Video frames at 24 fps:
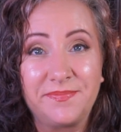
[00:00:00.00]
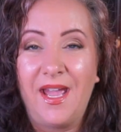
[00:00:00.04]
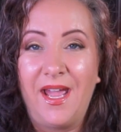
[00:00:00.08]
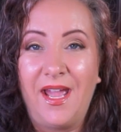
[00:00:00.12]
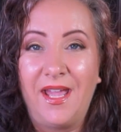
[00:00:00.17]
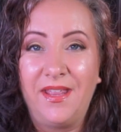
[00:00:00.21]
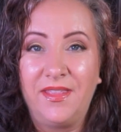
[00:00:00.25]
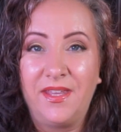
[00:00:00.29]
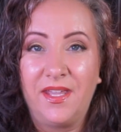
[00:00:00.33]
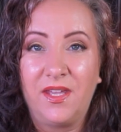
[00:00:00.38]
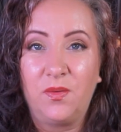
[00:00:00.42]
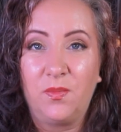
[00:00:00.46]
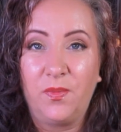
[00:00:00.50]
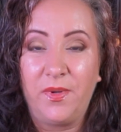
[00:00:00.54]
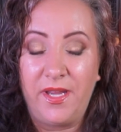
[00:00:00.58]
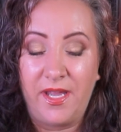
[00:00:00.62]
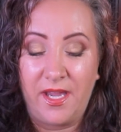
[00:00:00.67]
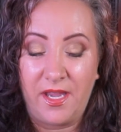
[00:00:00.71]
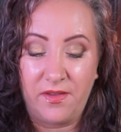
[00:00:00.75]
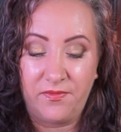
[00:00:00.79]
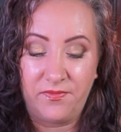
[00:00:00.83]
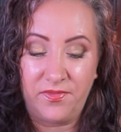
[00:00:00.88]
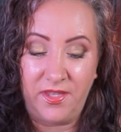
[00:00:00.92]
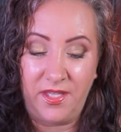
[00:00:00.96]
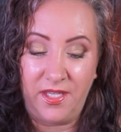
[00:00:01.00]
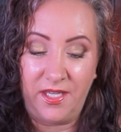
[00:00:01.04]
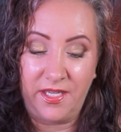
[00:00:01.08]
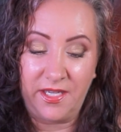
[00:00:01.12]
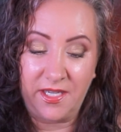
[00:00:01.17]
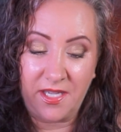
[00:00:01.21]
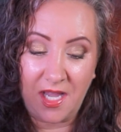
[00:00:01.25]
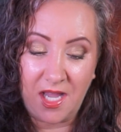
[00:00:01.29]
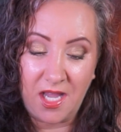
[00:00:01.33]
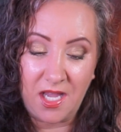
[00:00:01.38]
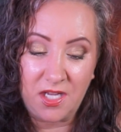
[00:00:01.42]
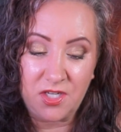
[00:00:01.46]
And then we have the
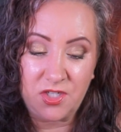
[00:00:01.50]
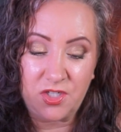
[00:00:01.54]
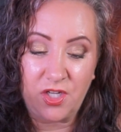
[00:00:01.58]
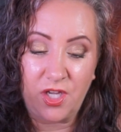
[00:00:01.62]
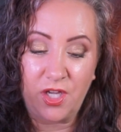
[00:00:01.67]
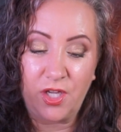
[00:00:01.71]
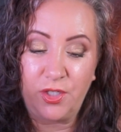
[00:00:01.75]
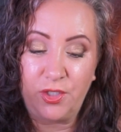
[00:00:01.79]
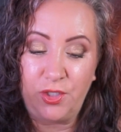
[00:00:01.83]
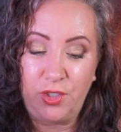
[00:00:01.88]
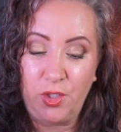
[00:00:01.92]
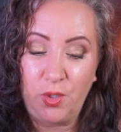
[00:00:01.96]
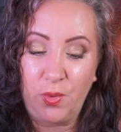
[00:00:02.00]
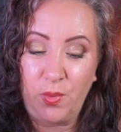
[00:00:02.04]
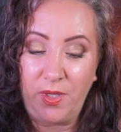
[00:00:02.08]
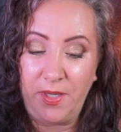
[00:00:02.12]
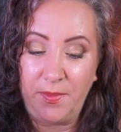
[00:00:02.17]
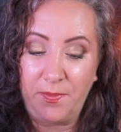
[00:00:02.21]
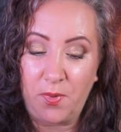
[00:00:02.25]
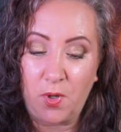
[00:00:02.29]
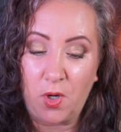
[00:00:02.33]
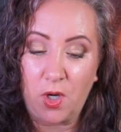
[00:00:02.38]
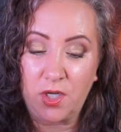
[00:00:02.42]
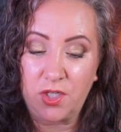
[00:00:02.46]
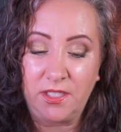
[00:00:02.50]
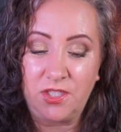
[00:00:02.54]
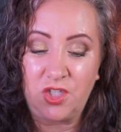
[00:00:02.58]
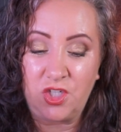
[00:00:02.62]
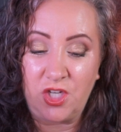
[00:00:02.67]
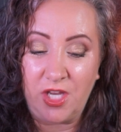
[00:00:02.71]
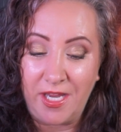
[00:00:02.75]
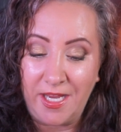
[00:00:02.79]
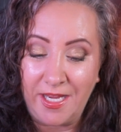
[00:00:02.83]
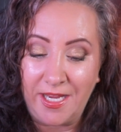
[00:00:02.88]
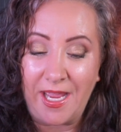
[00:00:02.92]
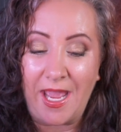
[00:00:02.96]
Kaja Dewy Bar
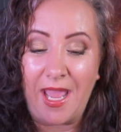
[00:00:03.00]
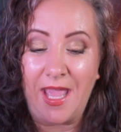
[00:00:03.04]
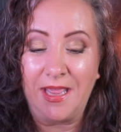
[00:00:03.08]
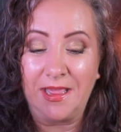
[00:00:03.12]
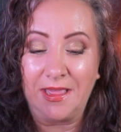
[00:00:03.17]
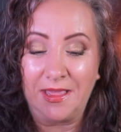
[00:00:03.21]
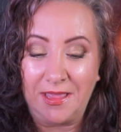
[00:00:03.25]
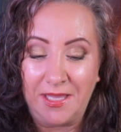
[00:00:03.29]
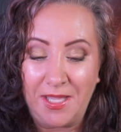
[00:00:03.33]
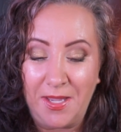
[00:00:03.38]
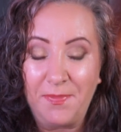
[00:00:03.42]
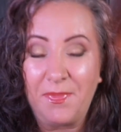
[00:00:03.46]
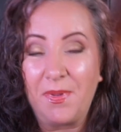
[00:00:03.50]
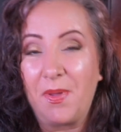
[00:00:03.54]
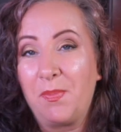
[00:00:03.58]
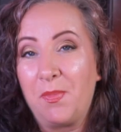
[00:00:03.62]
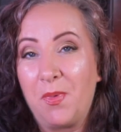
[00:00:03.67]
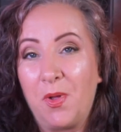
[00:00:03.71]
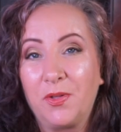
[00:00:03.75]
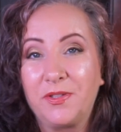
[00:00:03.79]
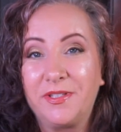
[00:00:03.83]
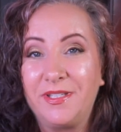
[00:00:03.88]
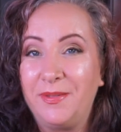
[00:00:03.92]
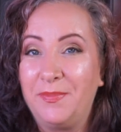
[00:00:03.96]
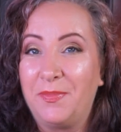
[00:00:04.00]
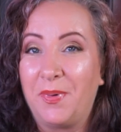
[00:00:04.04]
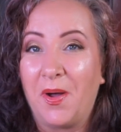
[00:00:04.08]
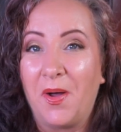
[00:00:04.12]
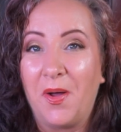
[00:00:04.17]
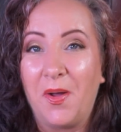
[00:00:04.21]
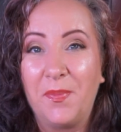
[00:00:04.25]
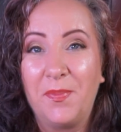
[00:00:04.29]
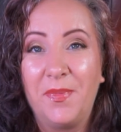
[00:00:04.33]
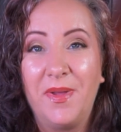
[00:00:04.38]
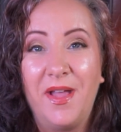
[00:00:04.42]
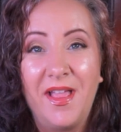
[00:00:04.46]
Cheek and Lip
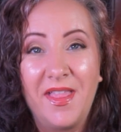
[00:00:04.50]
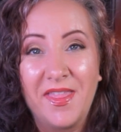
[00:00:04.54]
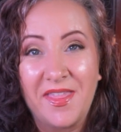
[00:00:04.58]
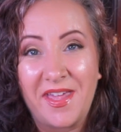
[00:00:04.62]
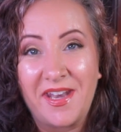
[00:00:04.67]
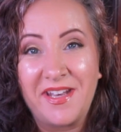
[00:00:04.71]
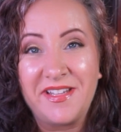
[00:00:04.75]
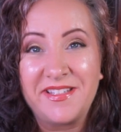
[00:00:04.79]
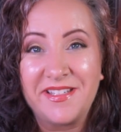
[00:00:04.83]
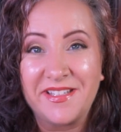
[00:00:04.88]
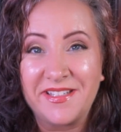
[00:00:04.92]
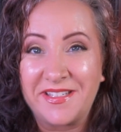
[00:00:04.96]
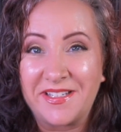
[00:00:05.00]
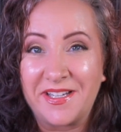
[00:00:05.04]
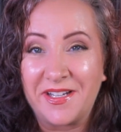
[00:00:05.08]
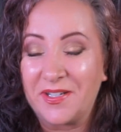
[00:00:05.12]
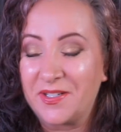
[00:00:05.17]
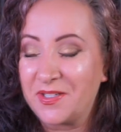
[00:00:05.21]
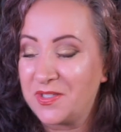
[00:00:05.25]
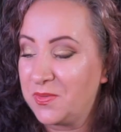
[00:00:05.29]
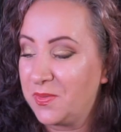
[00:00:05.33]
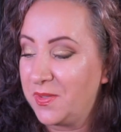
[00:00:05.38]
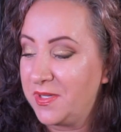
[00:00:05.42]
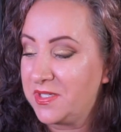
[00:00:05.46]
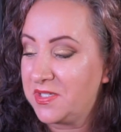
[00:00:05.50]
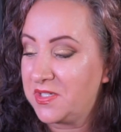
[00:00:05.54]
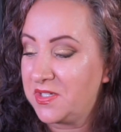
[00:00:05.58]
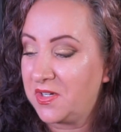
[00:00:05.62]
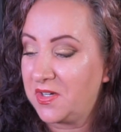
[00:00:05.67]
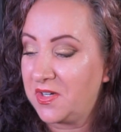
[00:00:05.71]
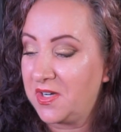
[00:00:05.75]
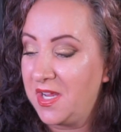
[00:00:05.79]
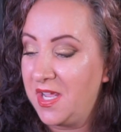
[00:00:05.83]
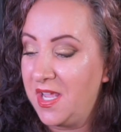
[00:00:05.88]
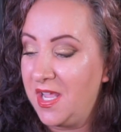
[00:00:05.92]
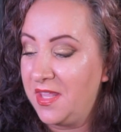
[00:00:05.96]
Multi-Balm. That is a tongue
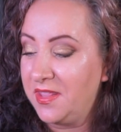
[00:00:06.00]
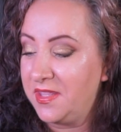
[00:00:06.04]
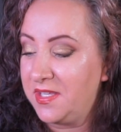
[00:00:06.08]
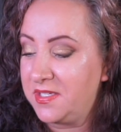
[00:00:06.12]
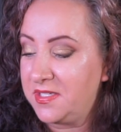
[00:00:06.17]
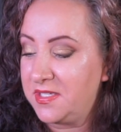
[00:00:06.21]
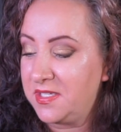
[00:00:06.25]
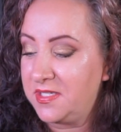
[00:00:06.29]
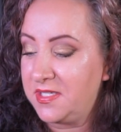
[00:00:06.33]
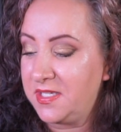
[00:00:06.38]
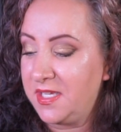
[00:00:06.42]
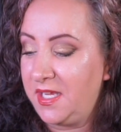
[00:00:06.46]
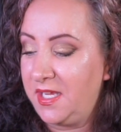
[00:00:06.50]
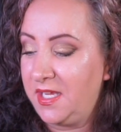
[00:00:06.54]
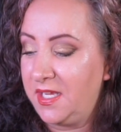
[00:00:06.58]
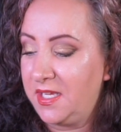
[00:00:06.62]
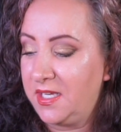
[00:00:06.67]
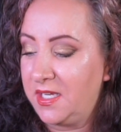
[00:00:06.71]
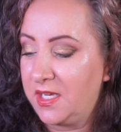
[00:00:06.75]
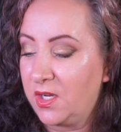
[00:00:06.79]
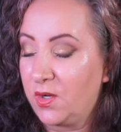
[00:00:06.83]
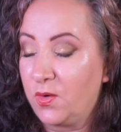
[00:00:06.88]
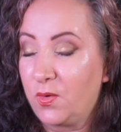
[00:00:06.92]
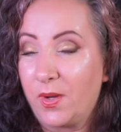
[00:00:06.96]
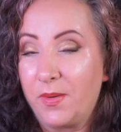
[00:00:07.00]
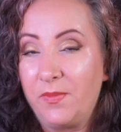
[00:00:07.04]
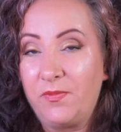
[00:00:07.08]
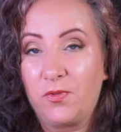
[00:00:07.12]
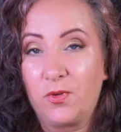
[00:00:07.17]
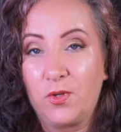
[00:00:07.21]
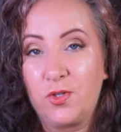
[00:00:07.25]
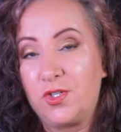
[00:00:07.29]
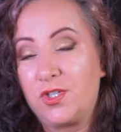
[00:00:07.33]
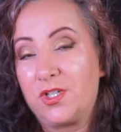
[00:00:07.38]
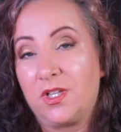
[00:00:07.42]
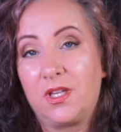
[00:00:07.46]
twister. This is in
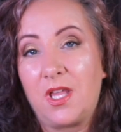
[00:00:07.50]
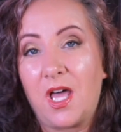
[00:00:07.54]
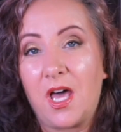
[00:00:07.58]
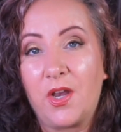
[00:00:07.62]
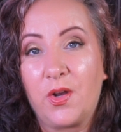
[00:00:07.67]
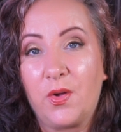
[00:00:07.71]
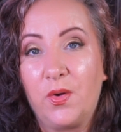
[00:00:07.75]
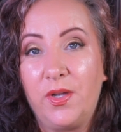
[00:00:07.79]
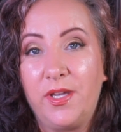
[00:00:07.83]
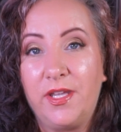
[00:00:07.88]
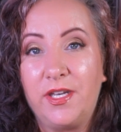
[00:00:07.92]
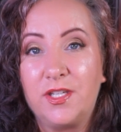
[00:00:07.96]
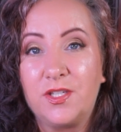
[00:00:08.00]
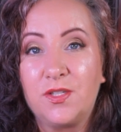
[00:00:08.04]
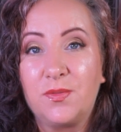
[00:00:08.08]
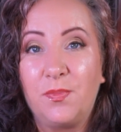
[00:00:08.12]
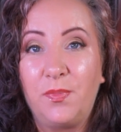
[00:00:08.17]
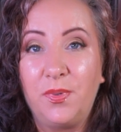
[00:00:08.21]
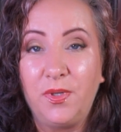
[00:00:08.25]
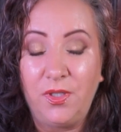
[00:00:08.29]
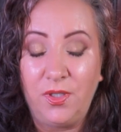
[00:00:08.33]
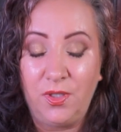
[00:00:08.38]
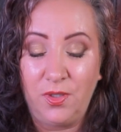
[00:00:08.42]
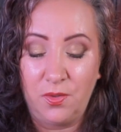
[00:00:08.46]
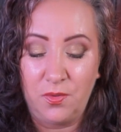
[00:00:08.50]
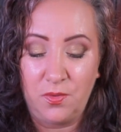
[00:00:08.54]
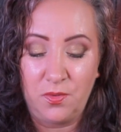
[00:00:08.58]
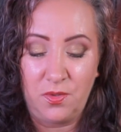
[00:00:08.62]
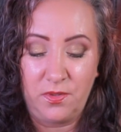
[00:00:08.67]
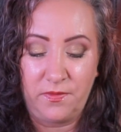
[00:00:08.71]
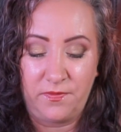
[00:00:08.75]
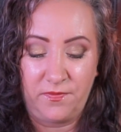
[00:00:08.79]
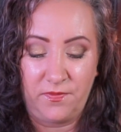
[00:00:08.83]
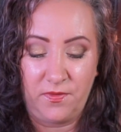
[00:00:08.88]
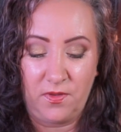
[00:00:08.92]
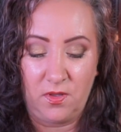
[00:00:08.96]
Grapefruit Gelato. It is
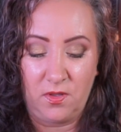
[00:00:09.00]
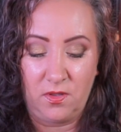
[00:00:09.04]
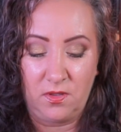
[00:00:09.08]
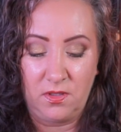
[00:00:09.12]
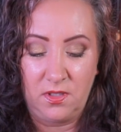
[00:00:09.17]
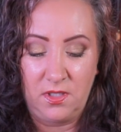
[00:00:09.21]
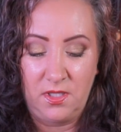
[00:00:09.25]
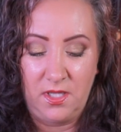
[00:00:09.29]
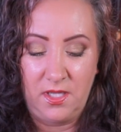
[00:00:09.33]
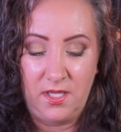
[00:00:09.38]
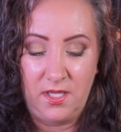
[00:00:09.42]
beautiful,